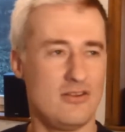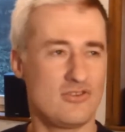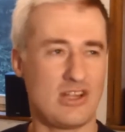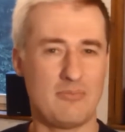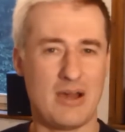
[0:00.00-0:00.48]

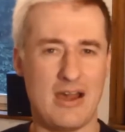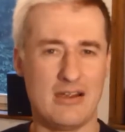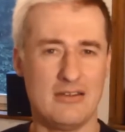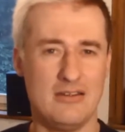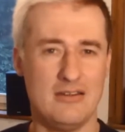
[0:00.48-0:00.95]

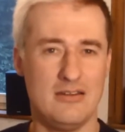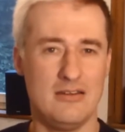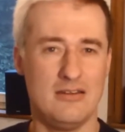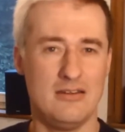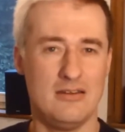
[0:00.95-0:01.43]
Stadtpark?
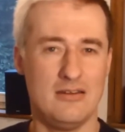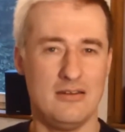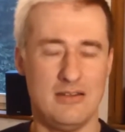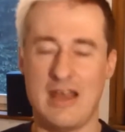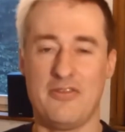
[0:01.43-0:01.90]

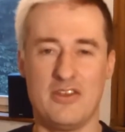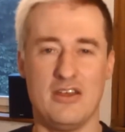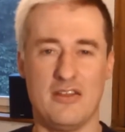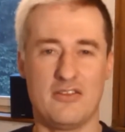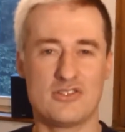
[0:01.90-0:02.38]
Yeah, at
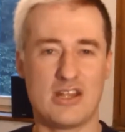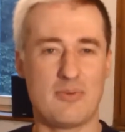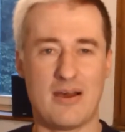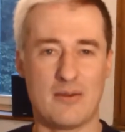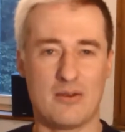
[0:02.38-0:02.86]
the
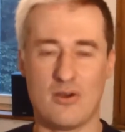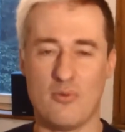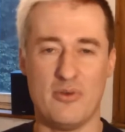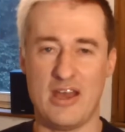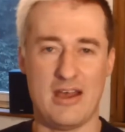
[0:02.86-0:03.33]
Stadtpark
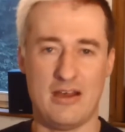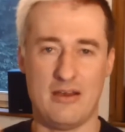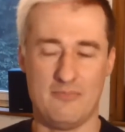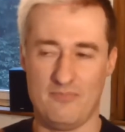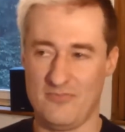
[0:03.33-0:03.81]
open
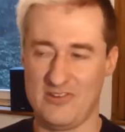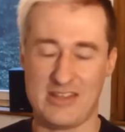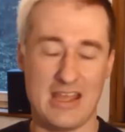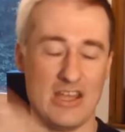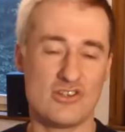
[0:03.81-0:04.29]
air
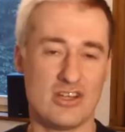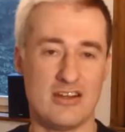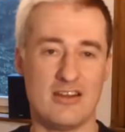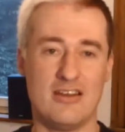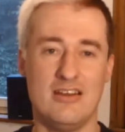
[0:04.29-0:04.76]
stage.
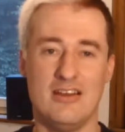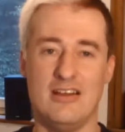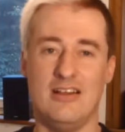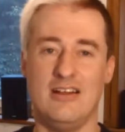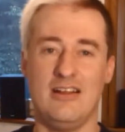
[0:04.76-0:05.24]
And
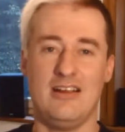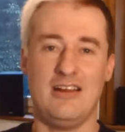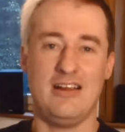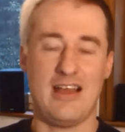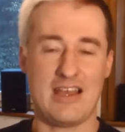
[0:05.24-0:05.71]

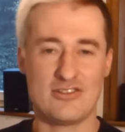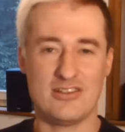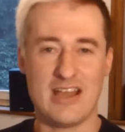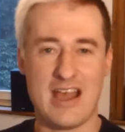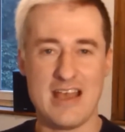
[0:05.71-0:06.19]

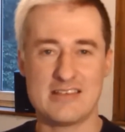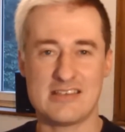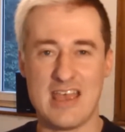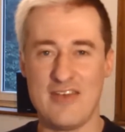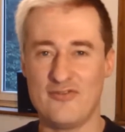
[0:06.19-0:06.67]
actually, I
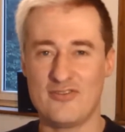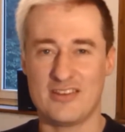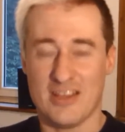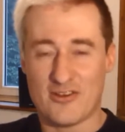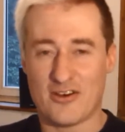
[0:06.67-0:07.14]

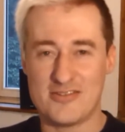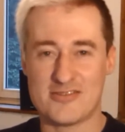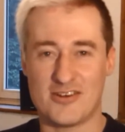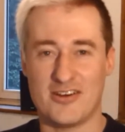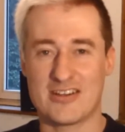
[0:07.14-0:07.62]
saved the
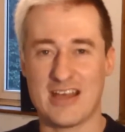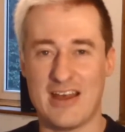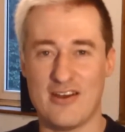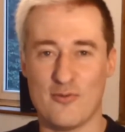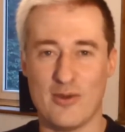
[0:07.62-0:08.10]
concert
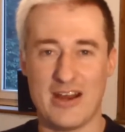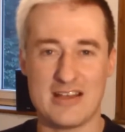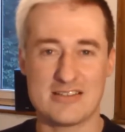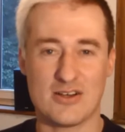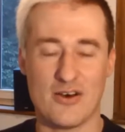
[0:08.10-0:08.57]
kind of when
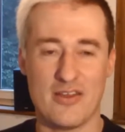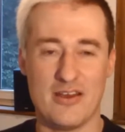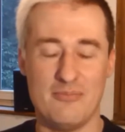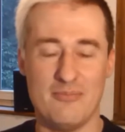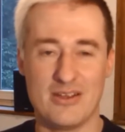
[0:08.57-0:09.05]
I saw
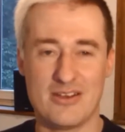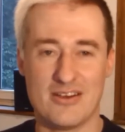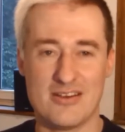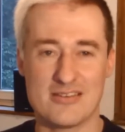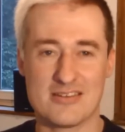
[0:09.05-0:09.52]
them,
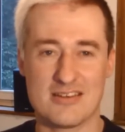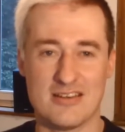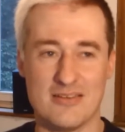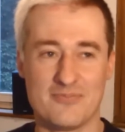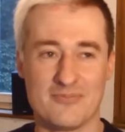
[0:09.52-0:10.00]
because
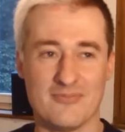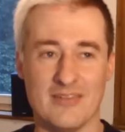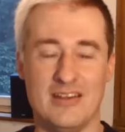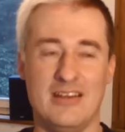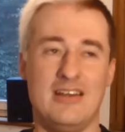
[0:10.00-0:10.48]

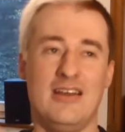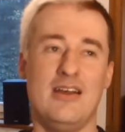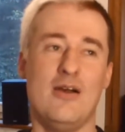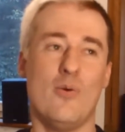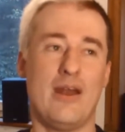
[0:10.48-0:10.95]

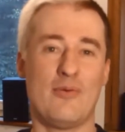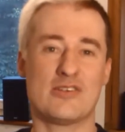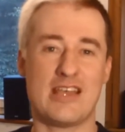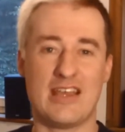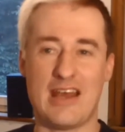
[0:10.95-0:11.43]
when I
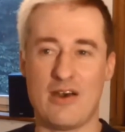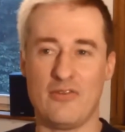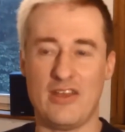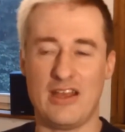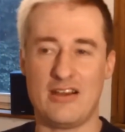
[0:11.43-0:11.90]
was hanging
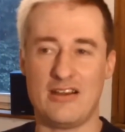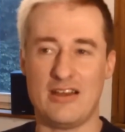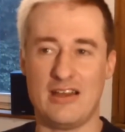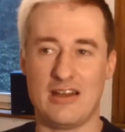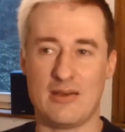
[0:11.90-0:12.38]
out there,
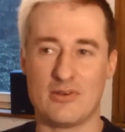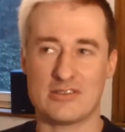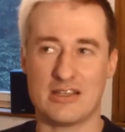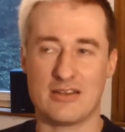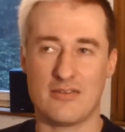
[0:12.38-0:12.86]
and I
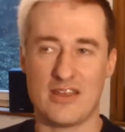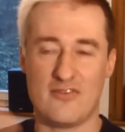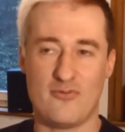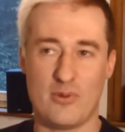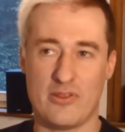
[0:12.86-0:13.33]
was like
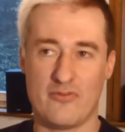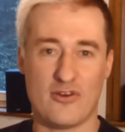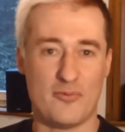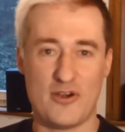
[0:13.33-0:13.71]
there for